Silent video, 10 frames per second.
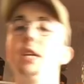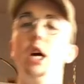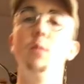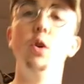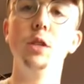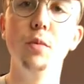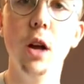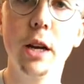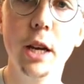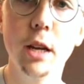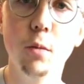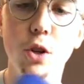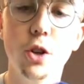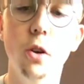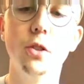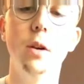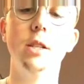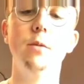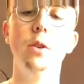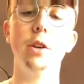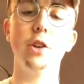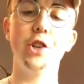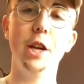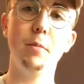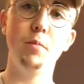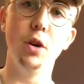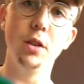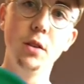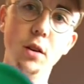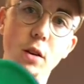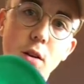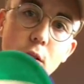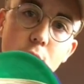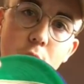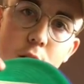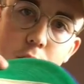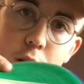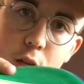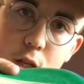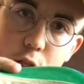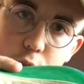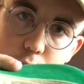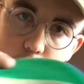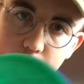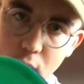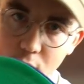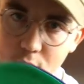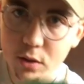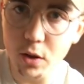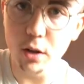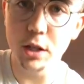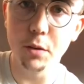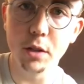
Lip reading: Cowboys blockhead, which also has a really good shape, but it's hard to see with